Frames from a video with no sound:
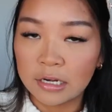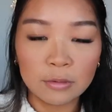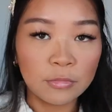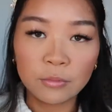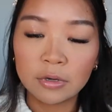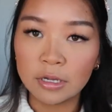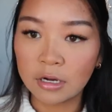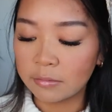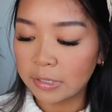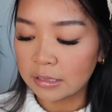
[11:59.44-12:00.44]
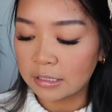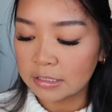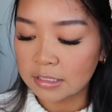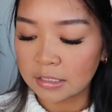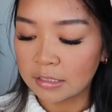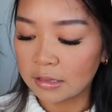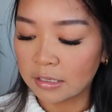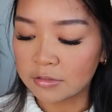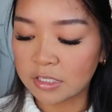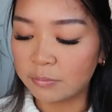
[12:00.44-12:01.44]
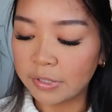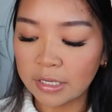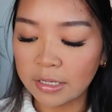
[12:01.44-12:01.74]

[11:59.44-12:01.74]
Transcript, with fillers: number one on my list. Like, nothing else can beat